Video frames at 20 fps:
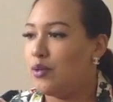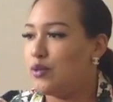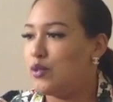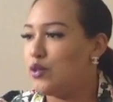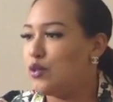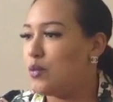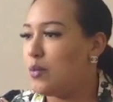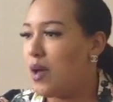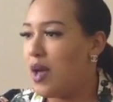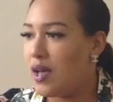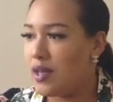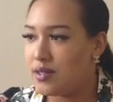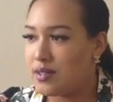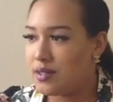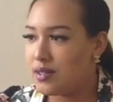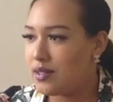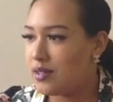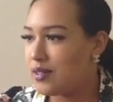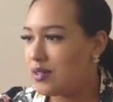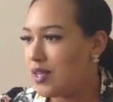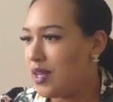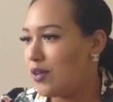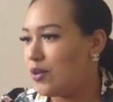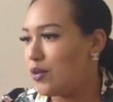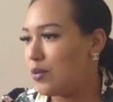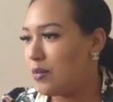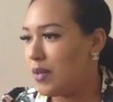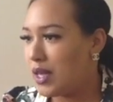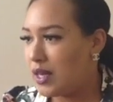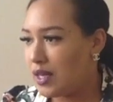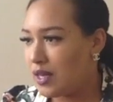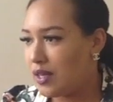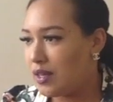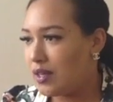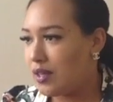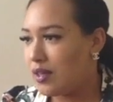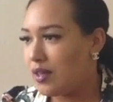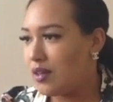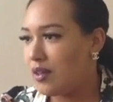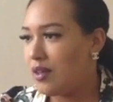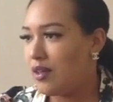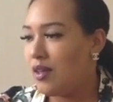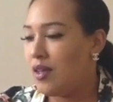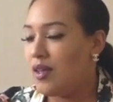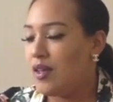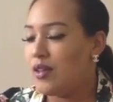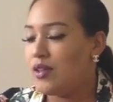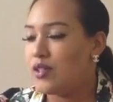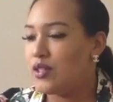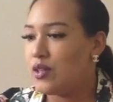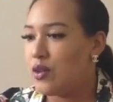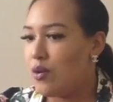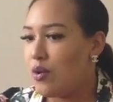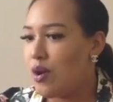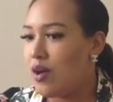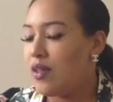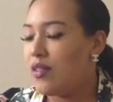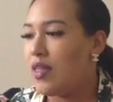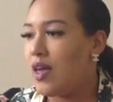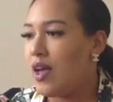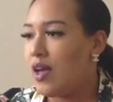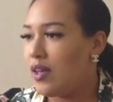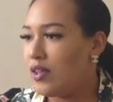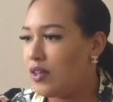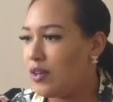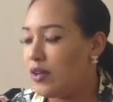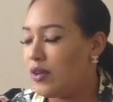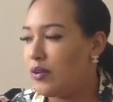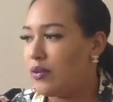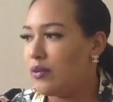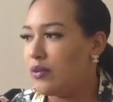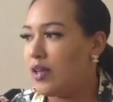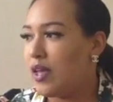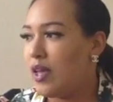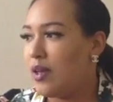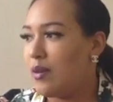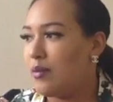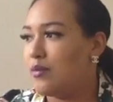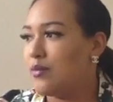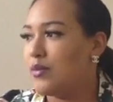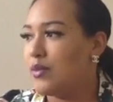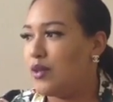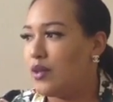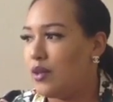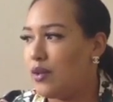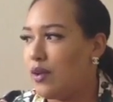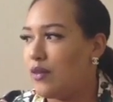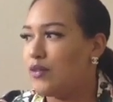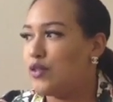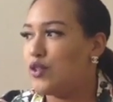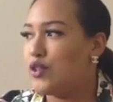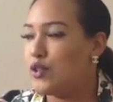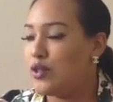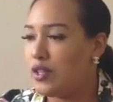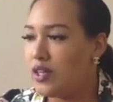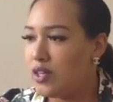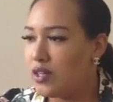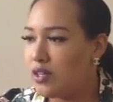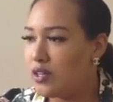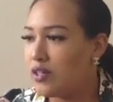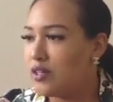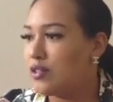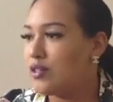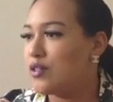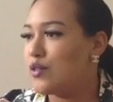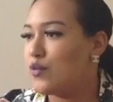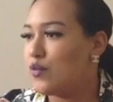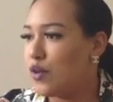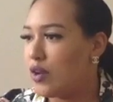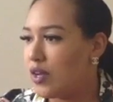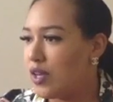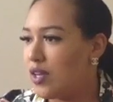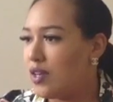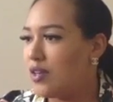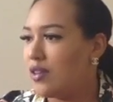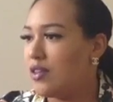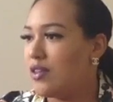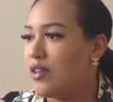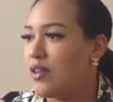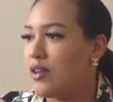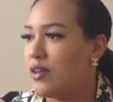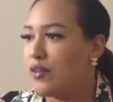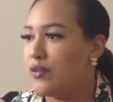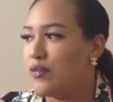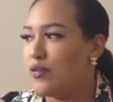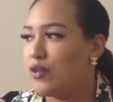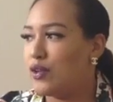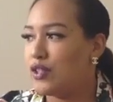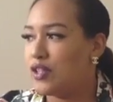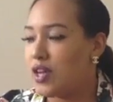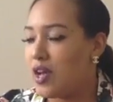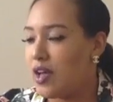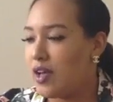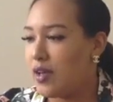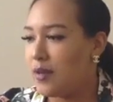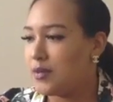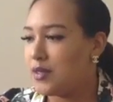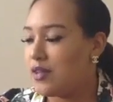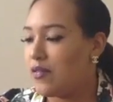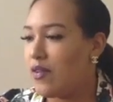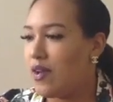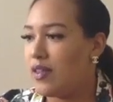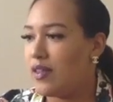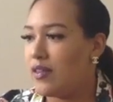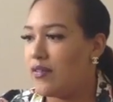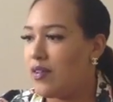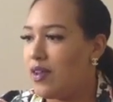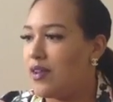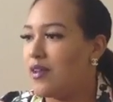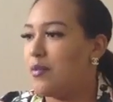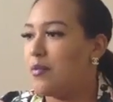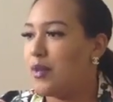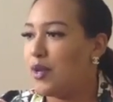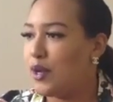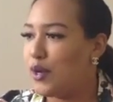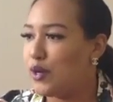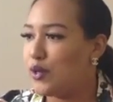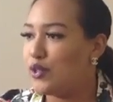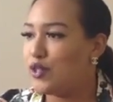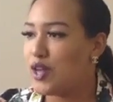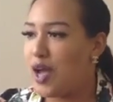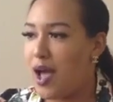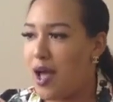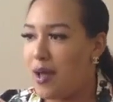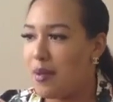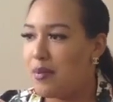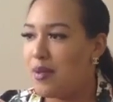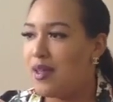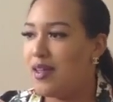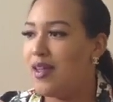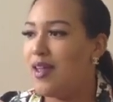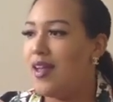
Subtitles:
do deposits, handle money. So all that, came, after 2 years of working in, 4 jobs, I finally found a big girl job